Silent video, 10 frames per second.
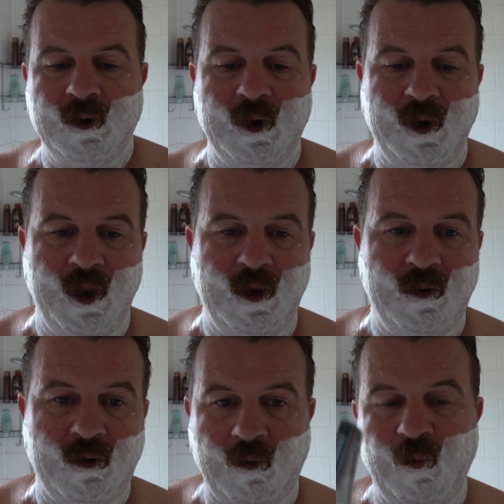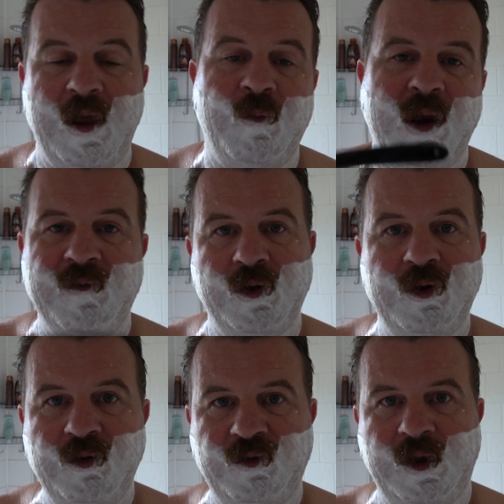And then whenever I
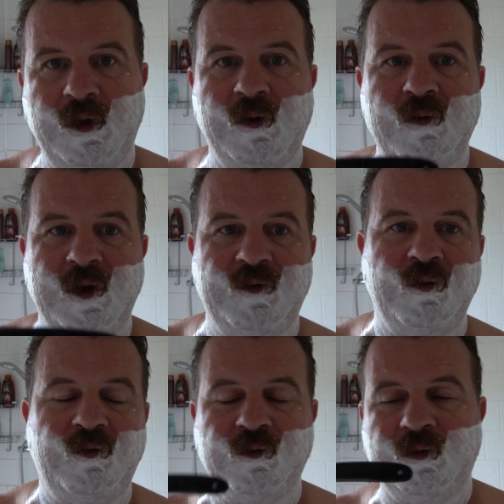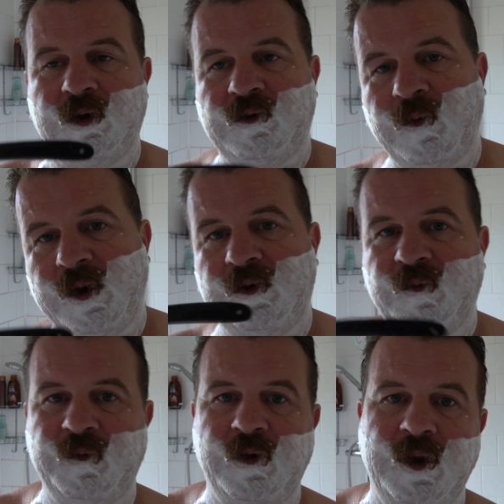use it, I always do sort of like 20 to
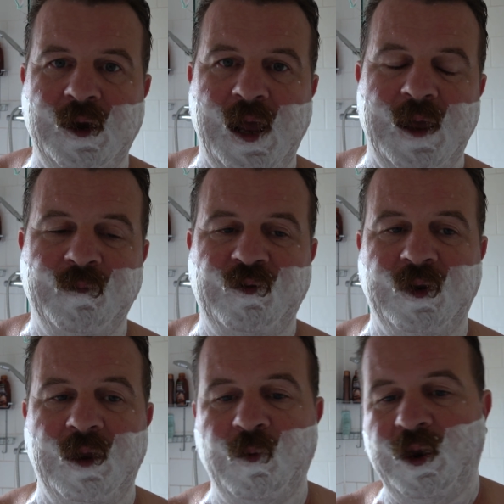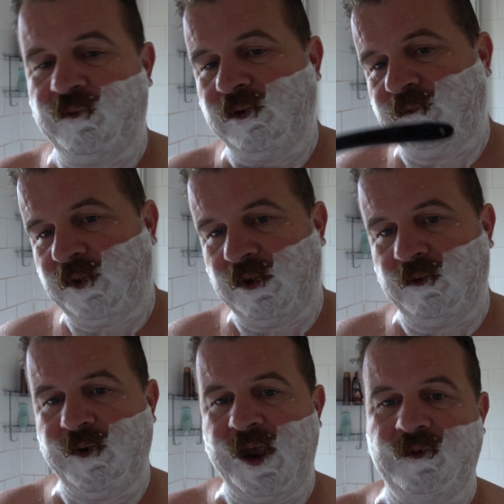30 laps. And then whenever I've done a
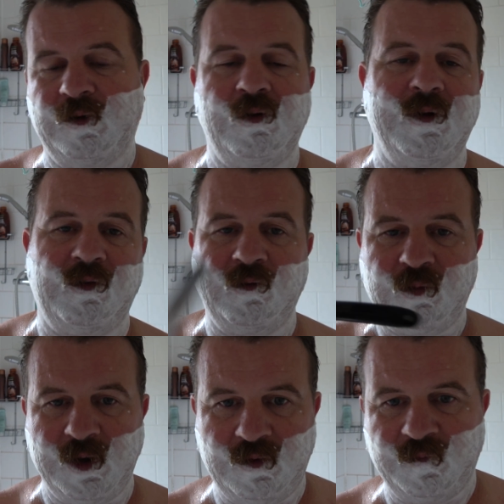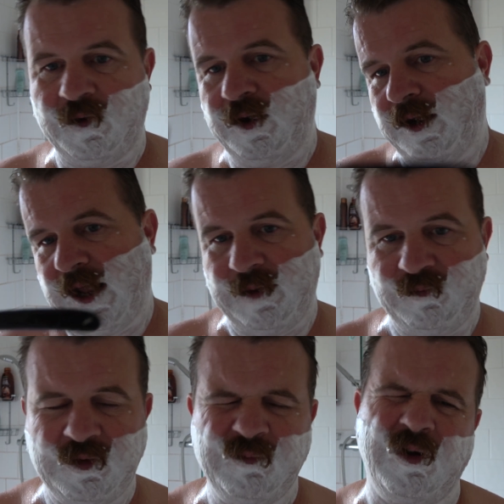raise, I always do 20 to 30
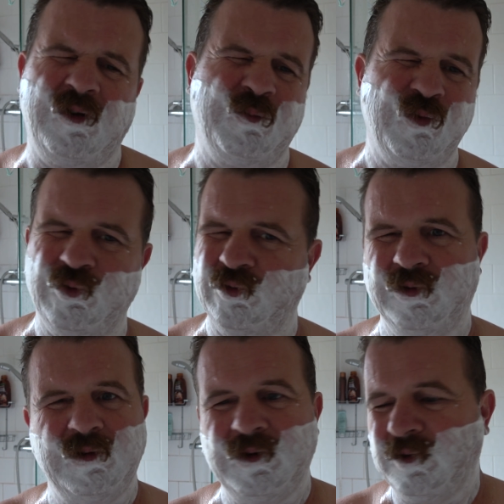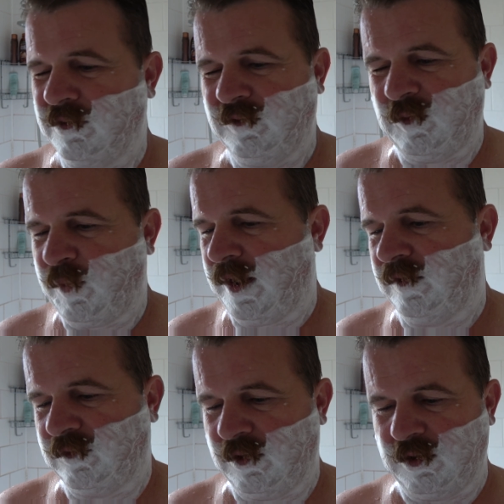laps. Sometimes more,
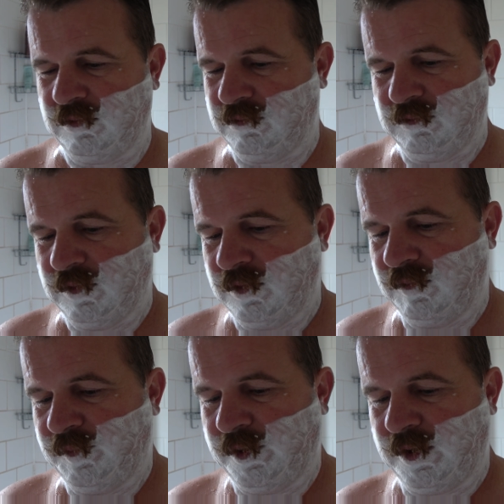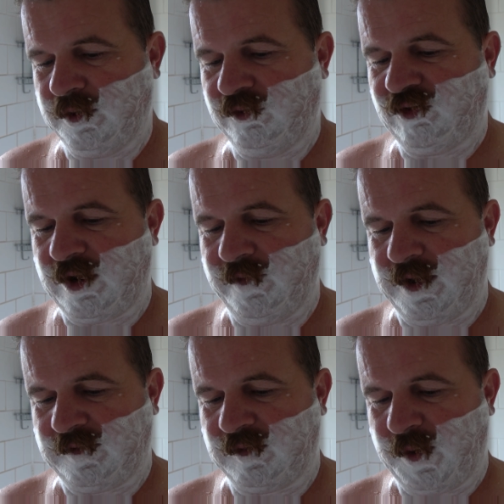depends like. But generally
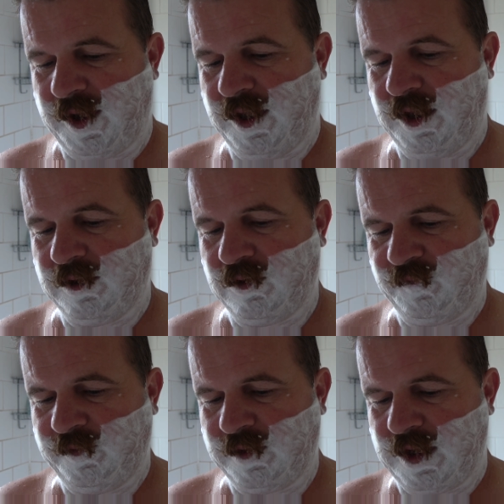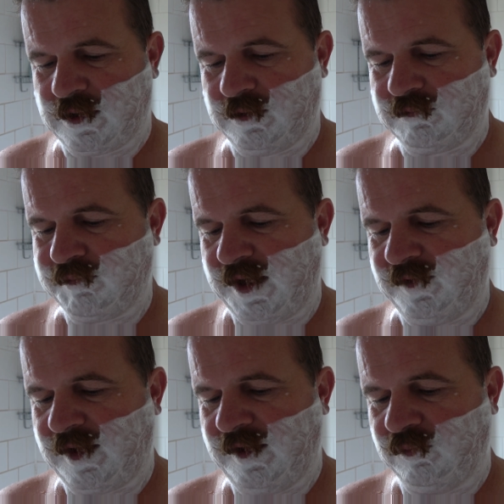that's about it. And I feel that
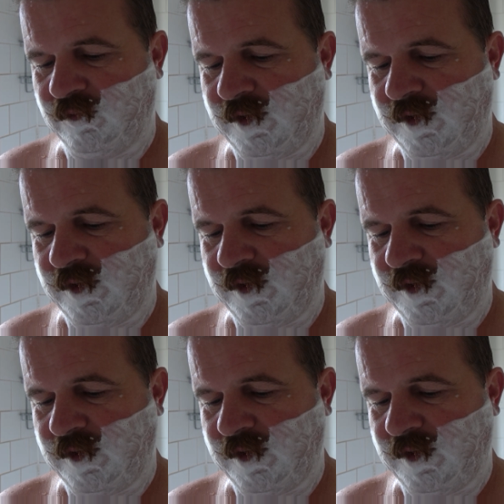maintains my